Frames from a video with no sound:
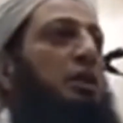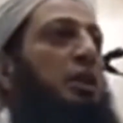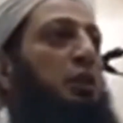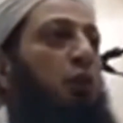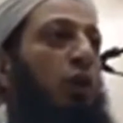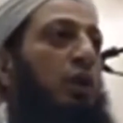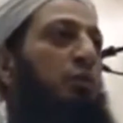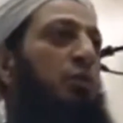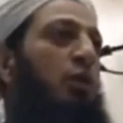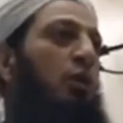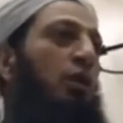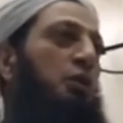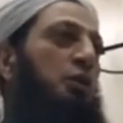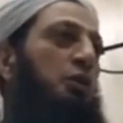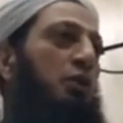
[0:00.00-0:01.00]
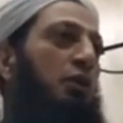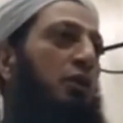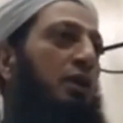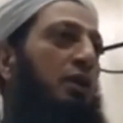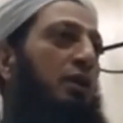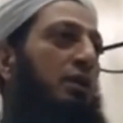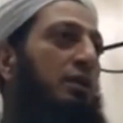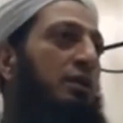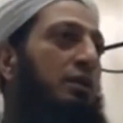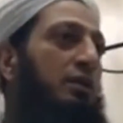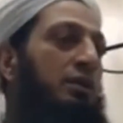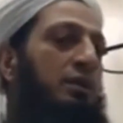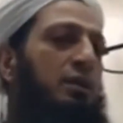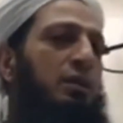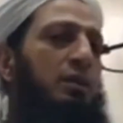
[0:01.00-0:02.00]
and she told him the whole story,
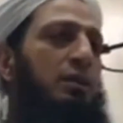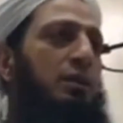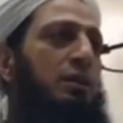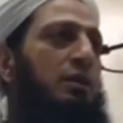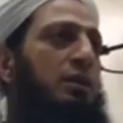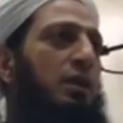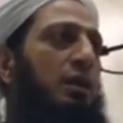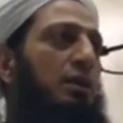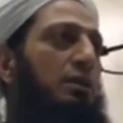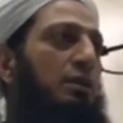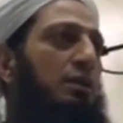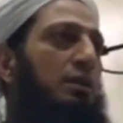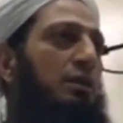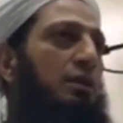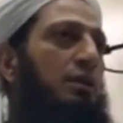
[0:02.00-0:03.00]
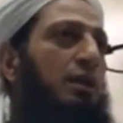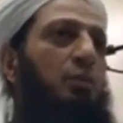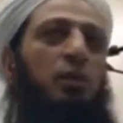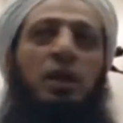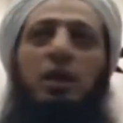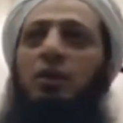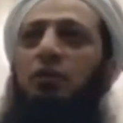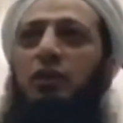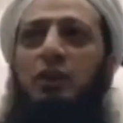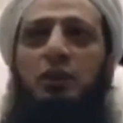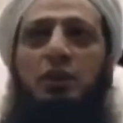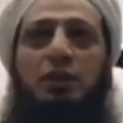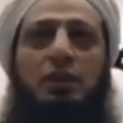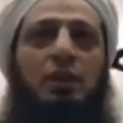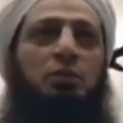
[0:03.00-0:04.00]
she said, a man of this
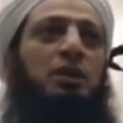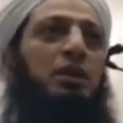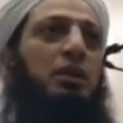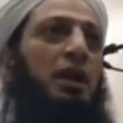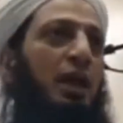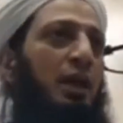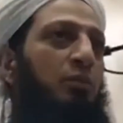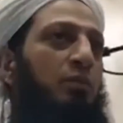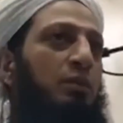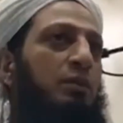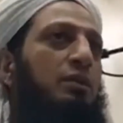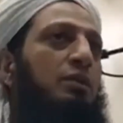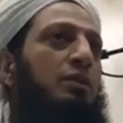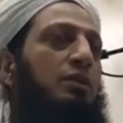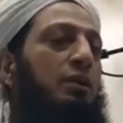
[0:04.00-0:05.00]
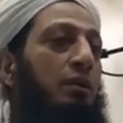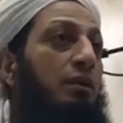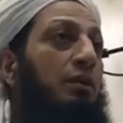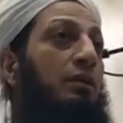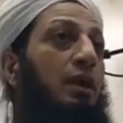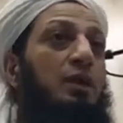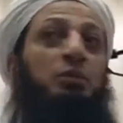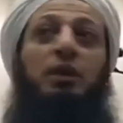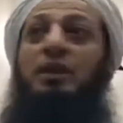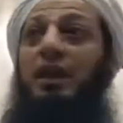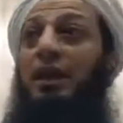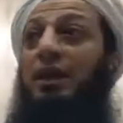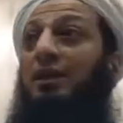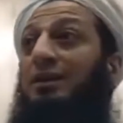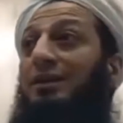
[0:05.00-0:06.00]
description came. Oh, that's my
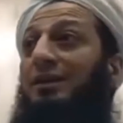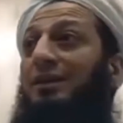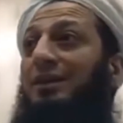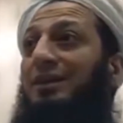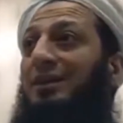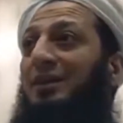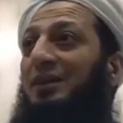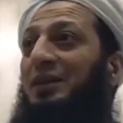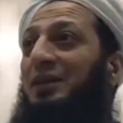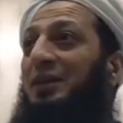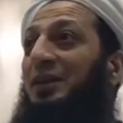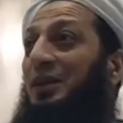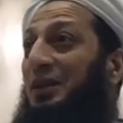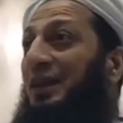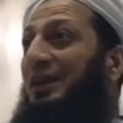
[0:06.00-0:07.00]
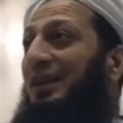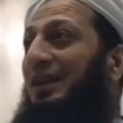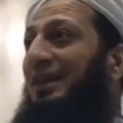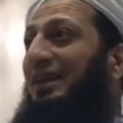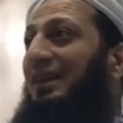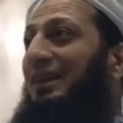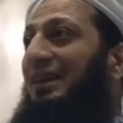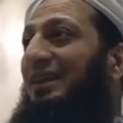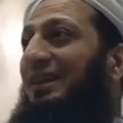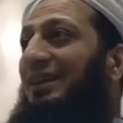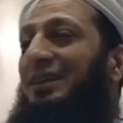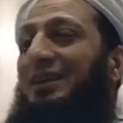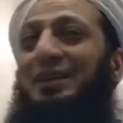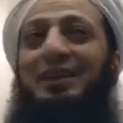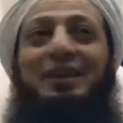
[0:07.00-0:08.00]
dad. Is it?
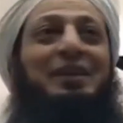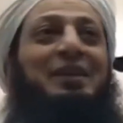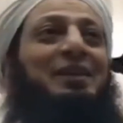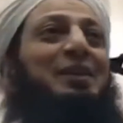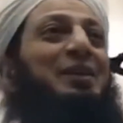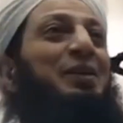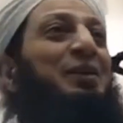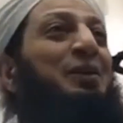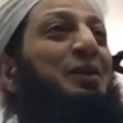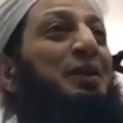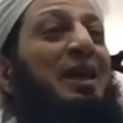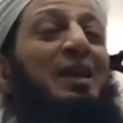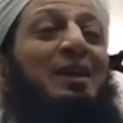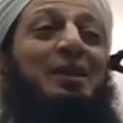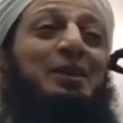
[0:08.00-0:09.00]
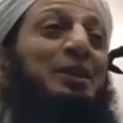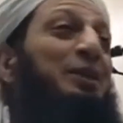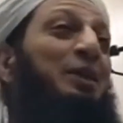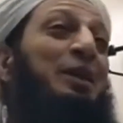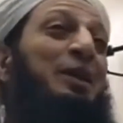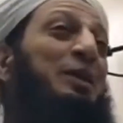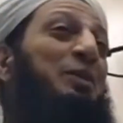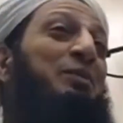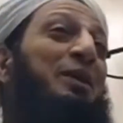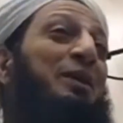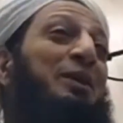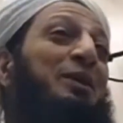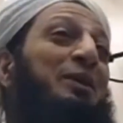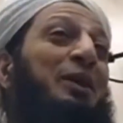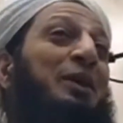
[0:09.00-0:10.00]
You know, your dad is such a nice
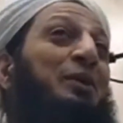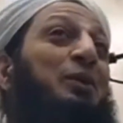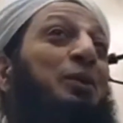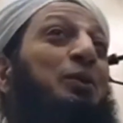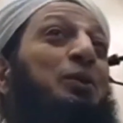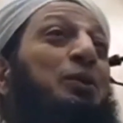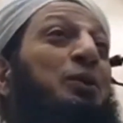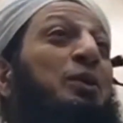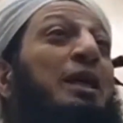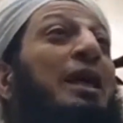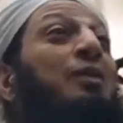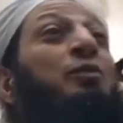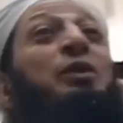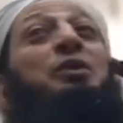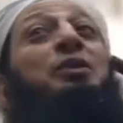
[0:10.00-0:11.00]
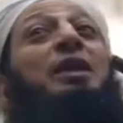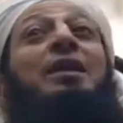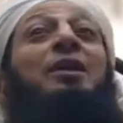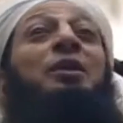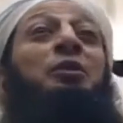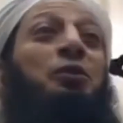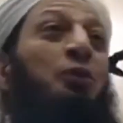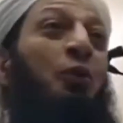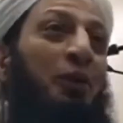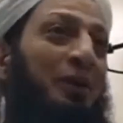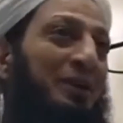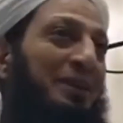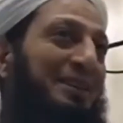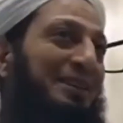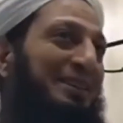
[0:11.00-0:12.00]
man. He said, you know, we should get a new
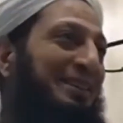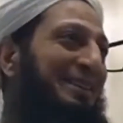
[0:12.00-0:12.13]
door.